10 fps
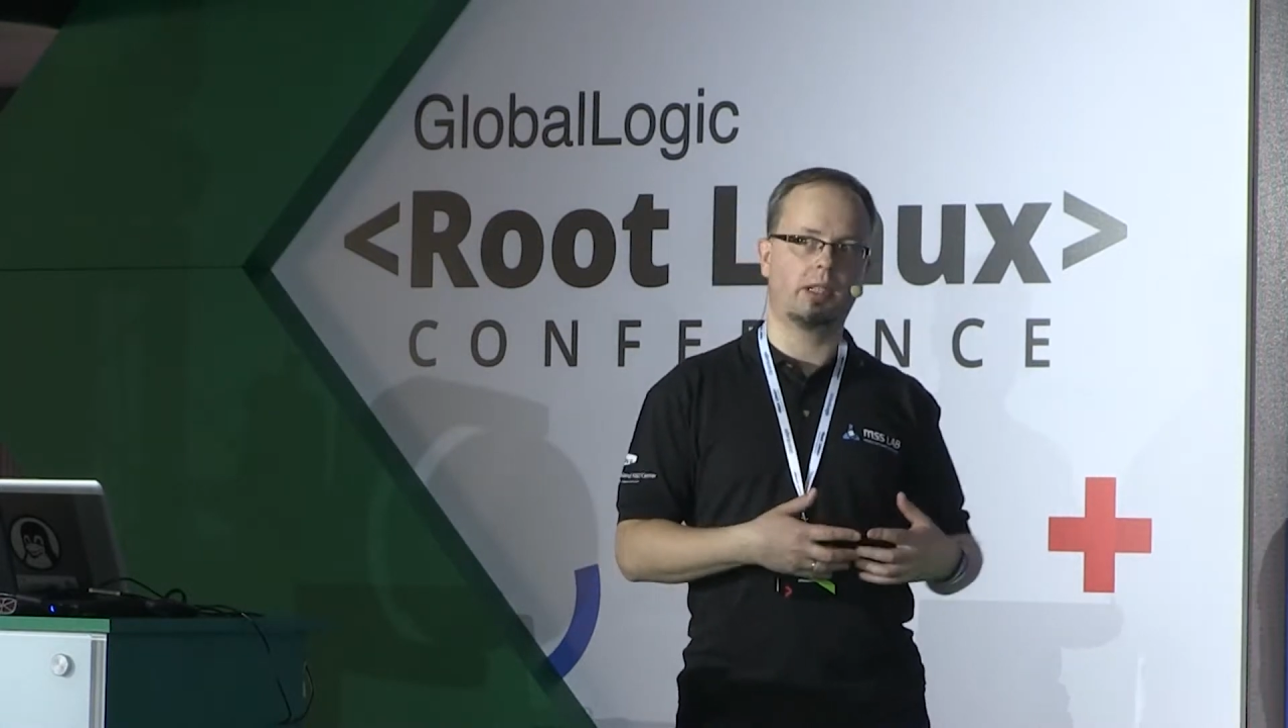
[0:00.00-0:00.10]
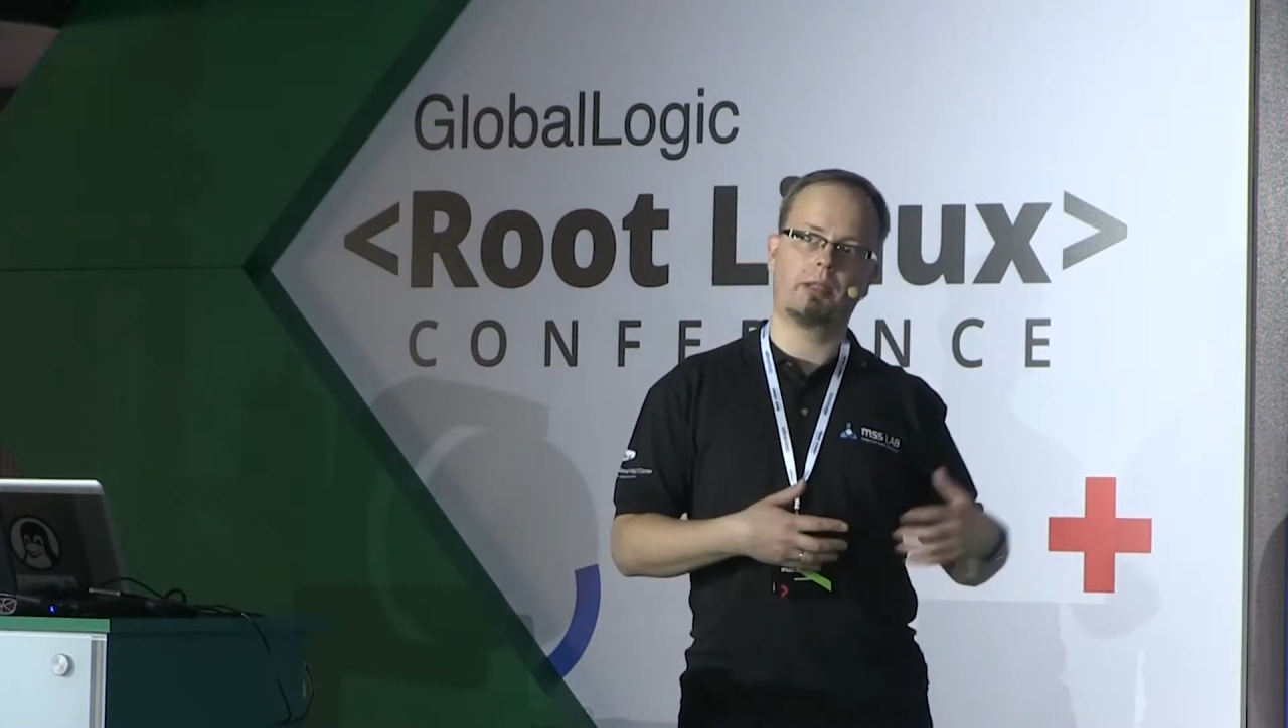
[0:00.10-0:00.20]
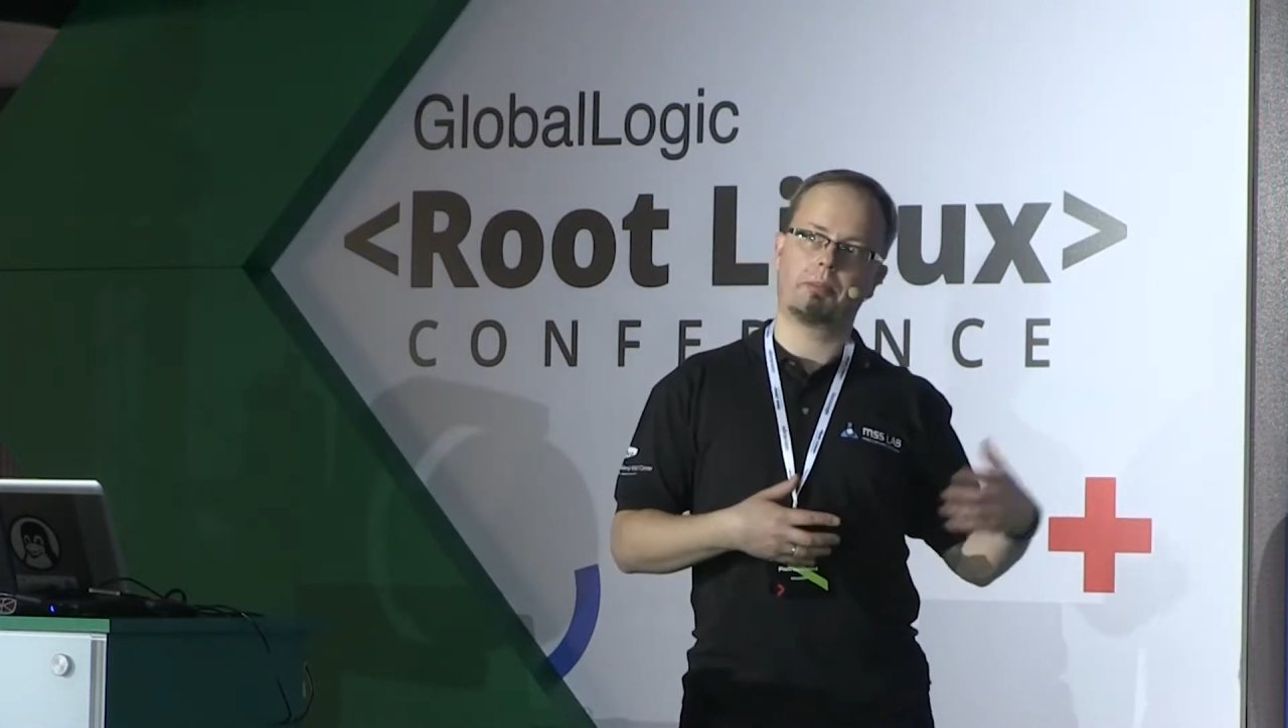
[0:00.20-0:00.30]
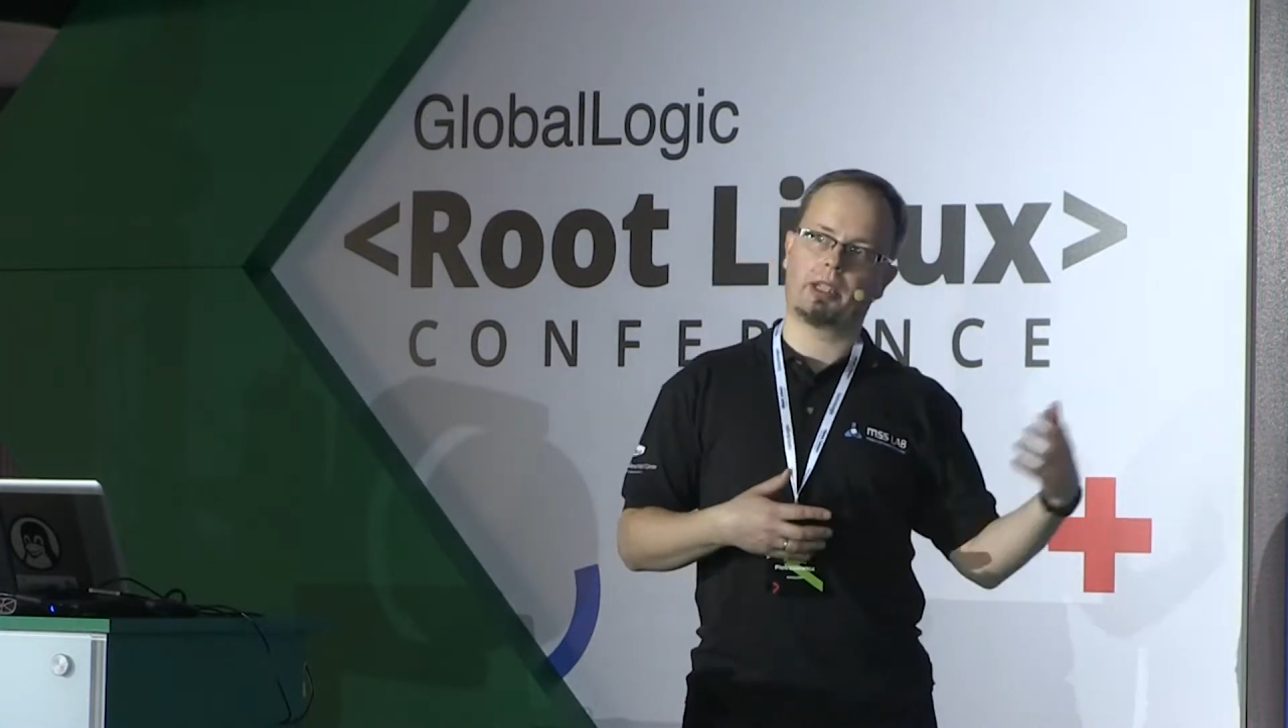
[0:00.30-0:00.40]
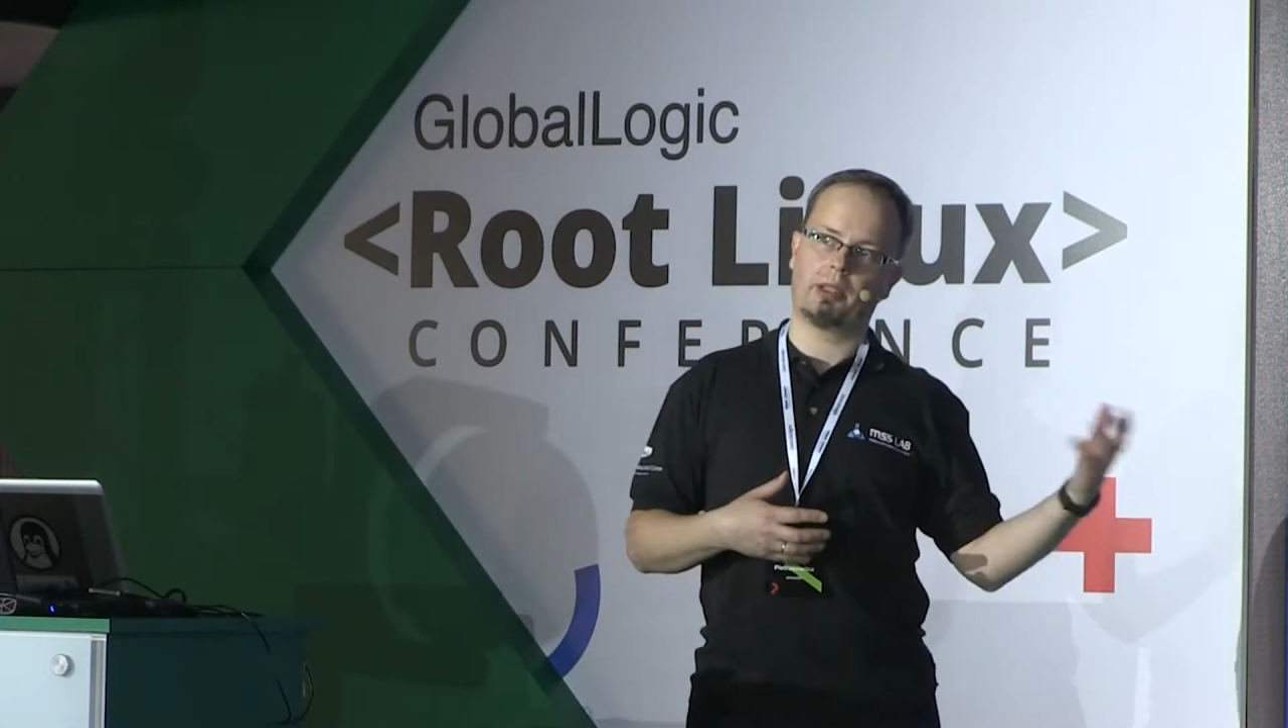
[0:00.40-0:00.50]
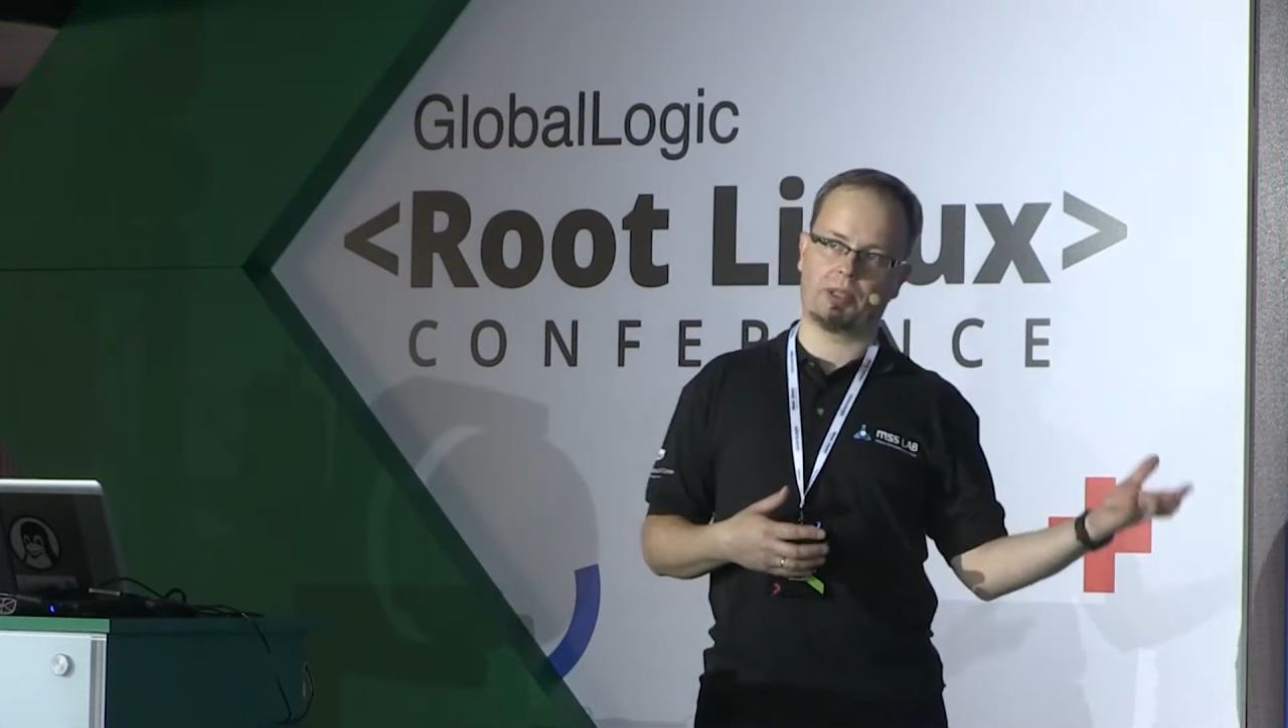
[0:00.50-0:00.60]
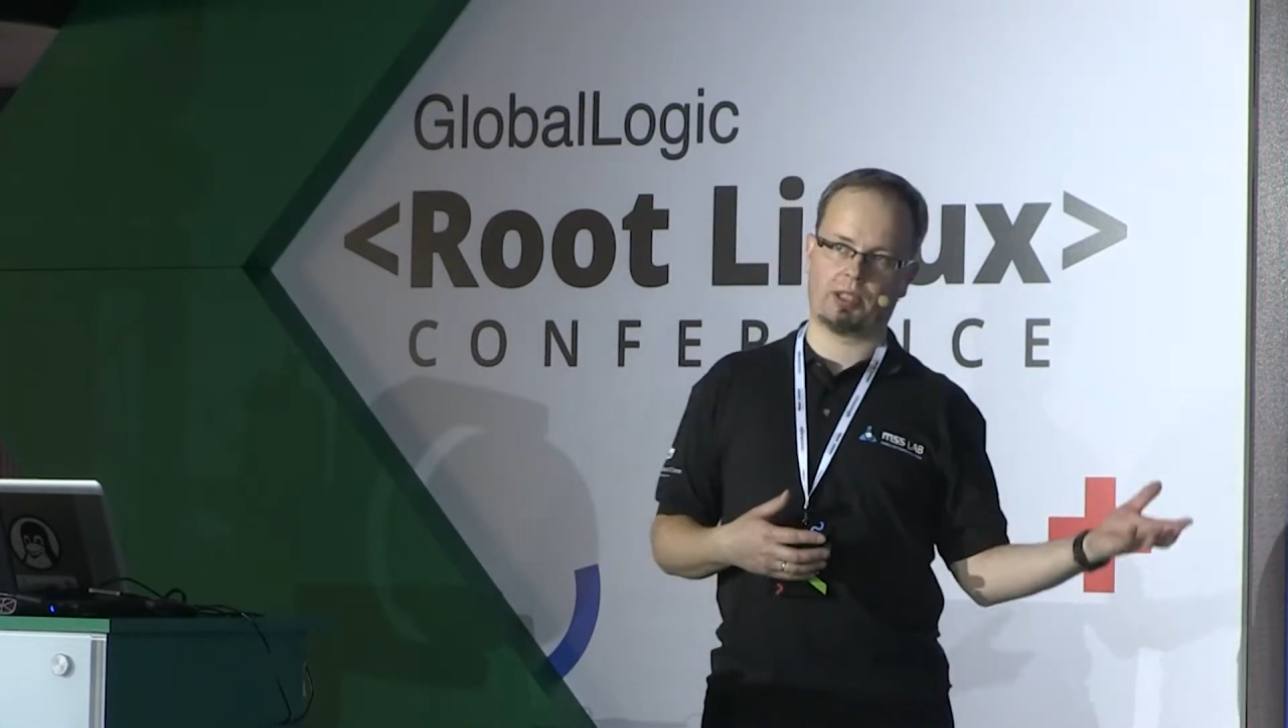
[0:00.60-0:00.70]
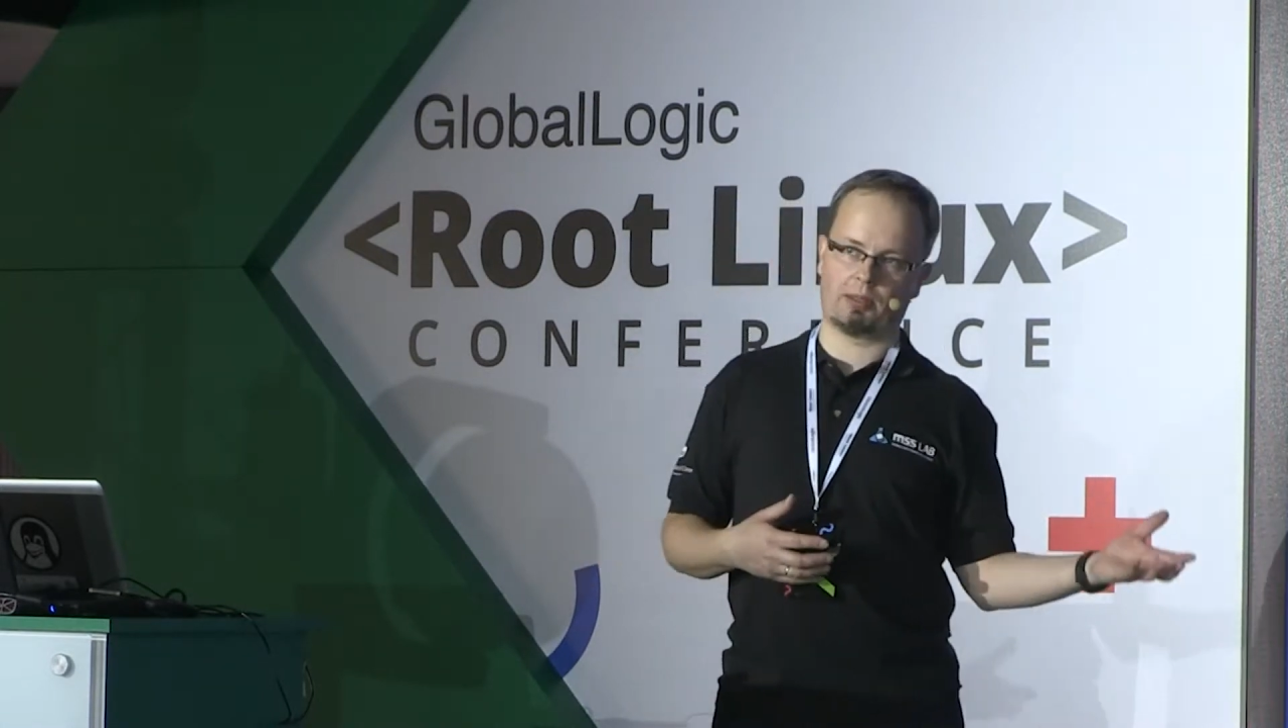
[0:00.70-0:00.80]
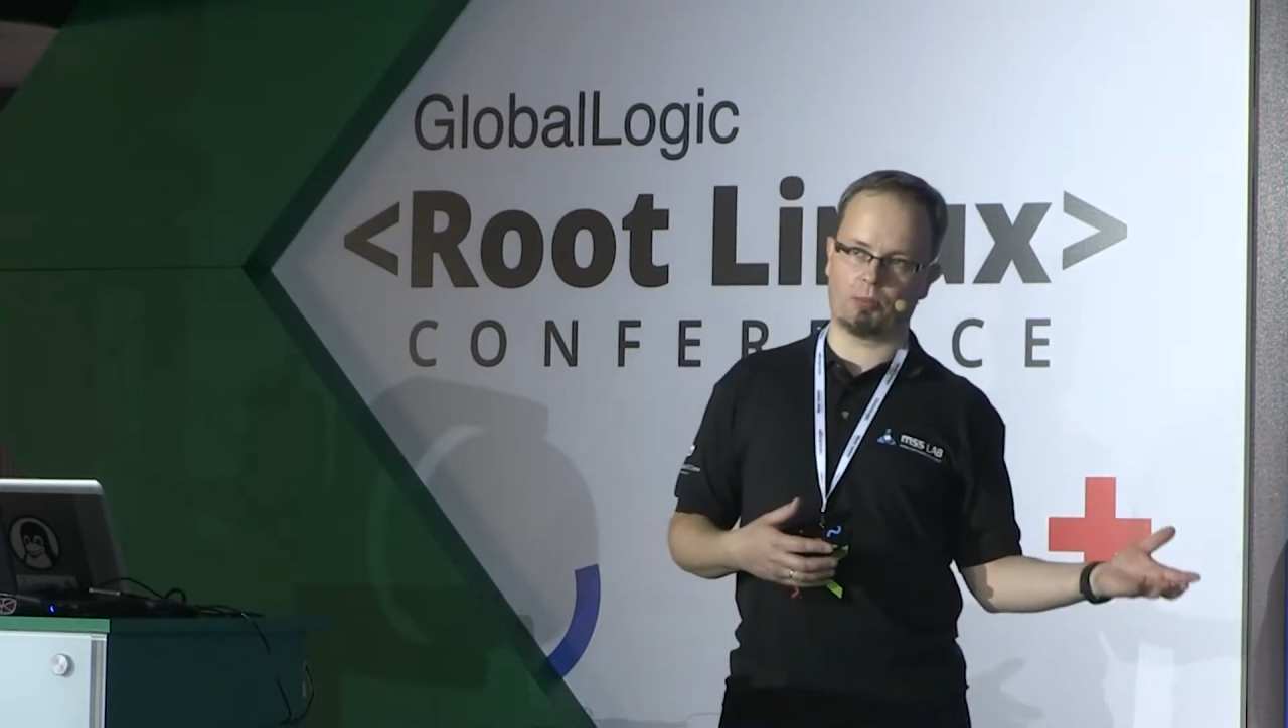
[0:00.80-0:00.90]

a perhaps